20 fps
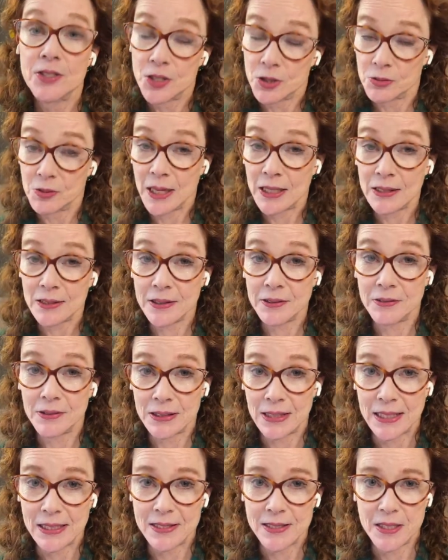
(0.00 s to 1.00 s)
directly
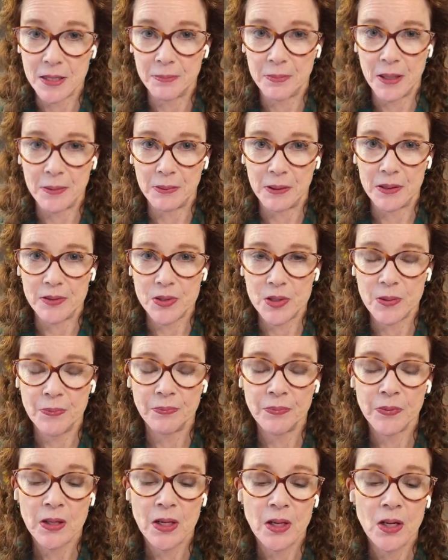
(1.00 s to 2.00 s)
relate to
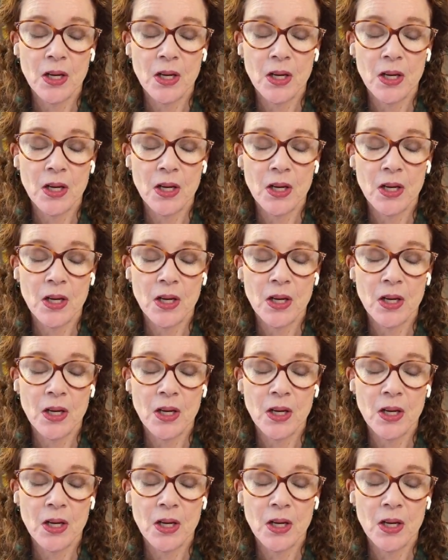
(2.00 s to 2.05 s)
bubbles.